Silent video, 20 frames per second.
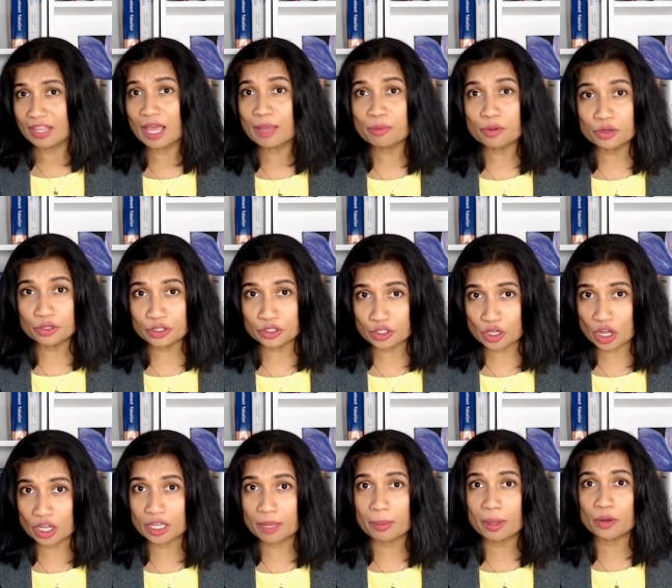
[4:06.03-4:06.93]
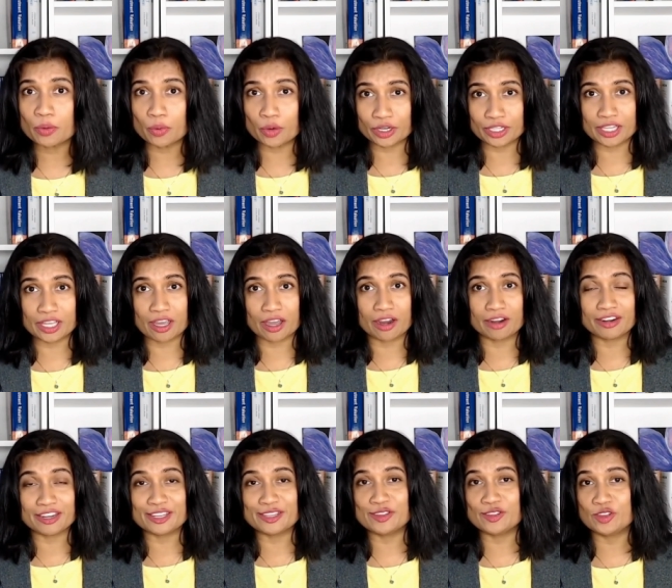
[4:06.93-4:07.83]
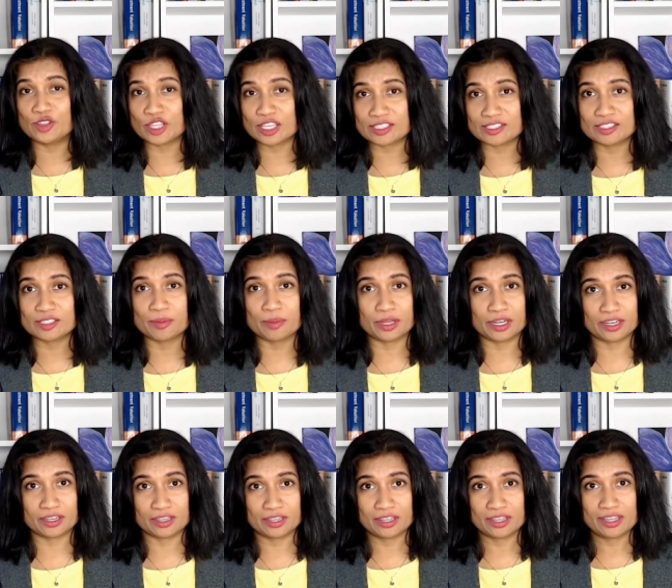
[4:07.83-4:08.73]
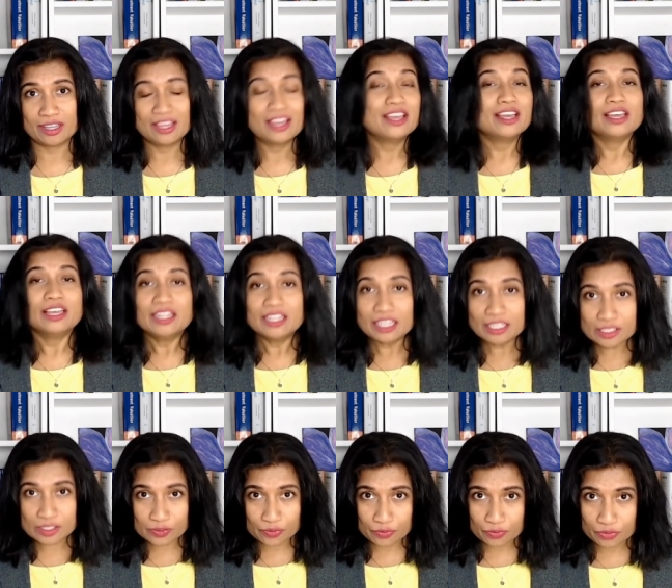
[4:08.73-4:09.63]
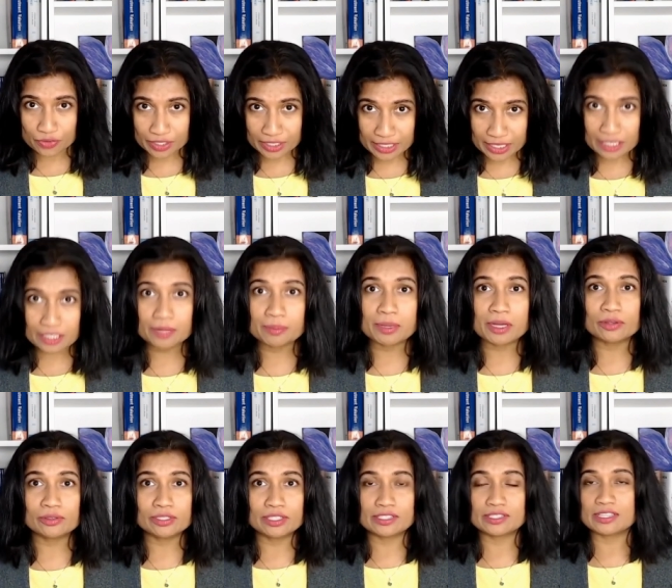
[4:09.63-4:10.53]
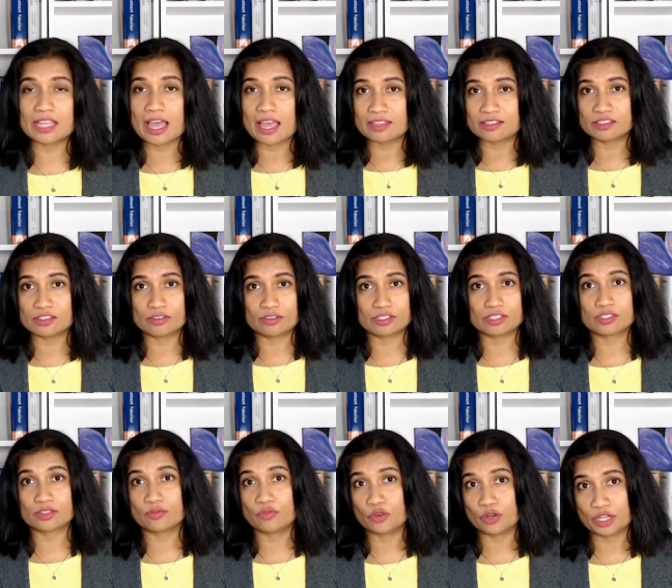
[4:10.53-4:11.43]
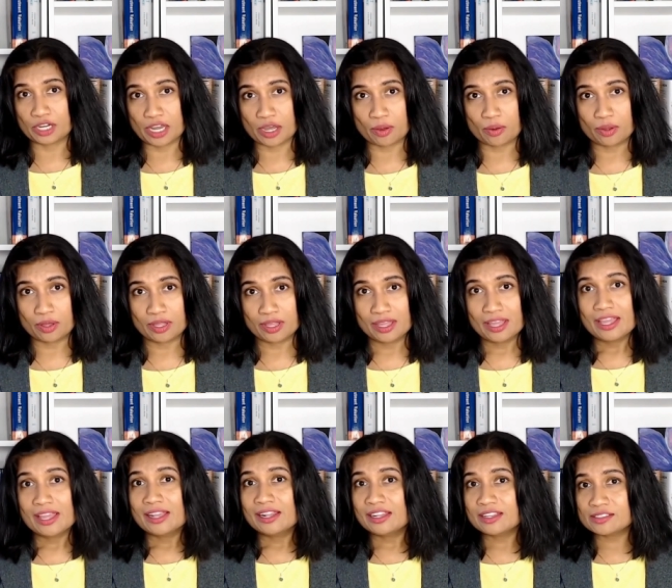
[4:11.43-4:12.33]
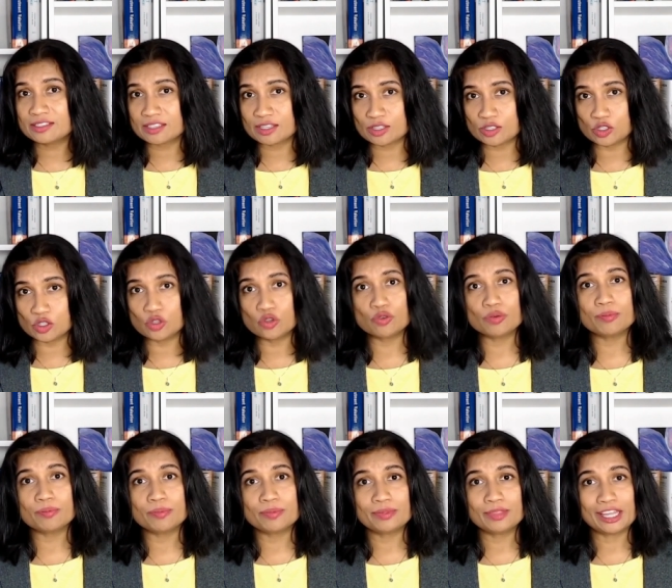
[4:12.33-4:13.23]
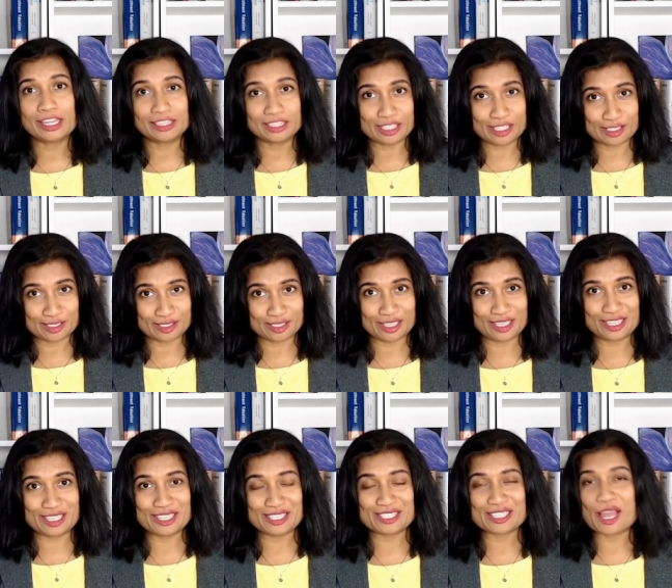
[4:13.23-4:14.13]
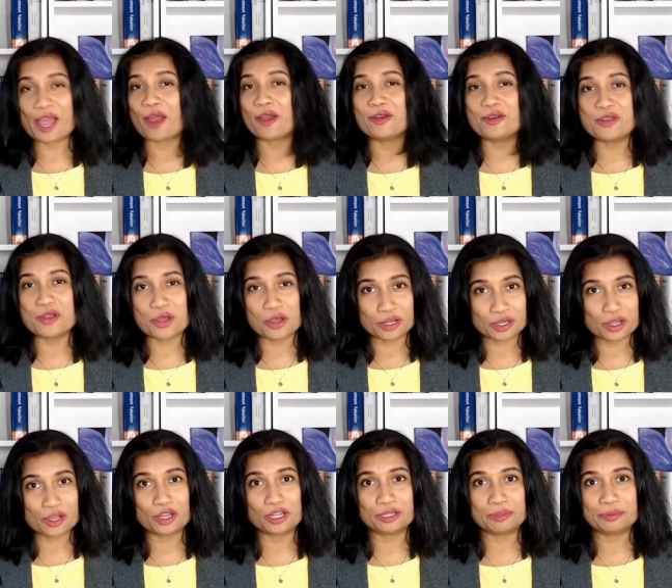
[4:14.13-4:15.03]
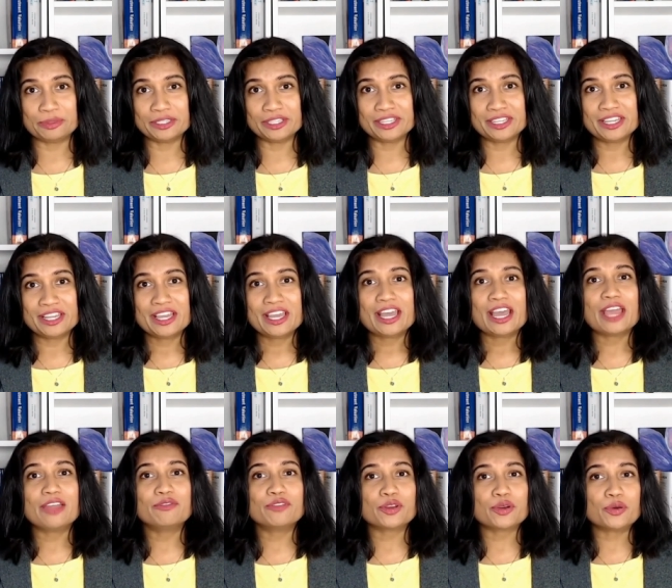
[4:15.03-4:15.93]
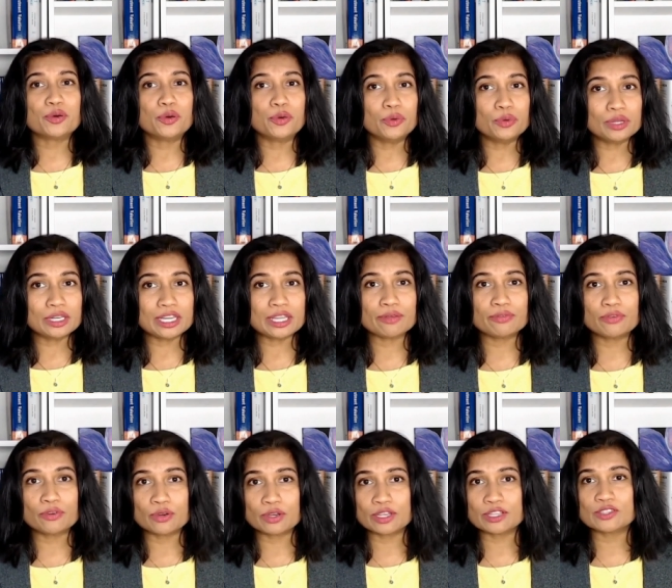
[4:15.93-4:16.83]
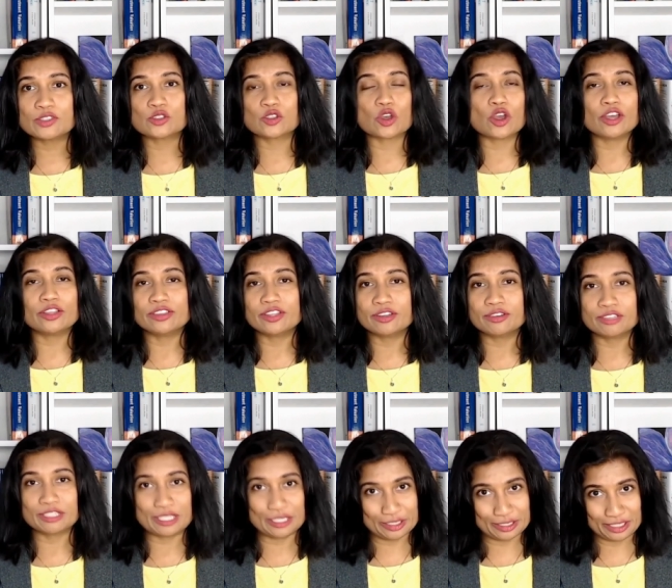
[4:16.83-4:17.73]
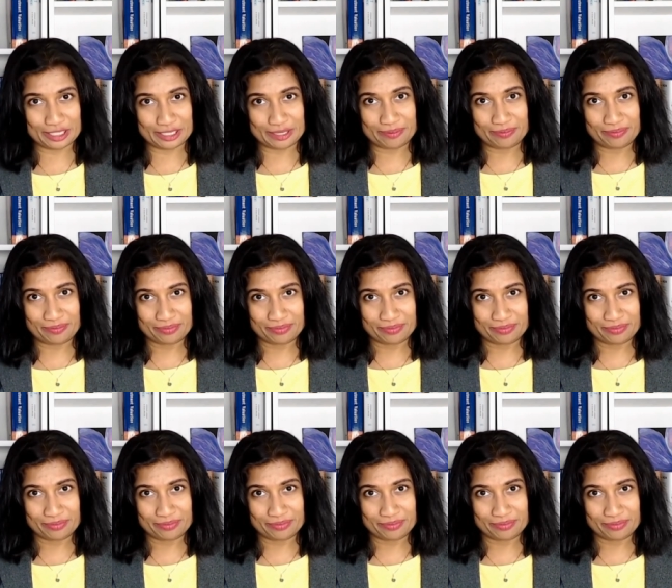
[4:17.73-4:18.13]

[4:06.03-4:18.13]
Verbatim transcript: I'm going to talk about what they are in just a minute. Let's forget about this asterisk for now. Let's assume that these CDs are non-callable and we're only focused on the return.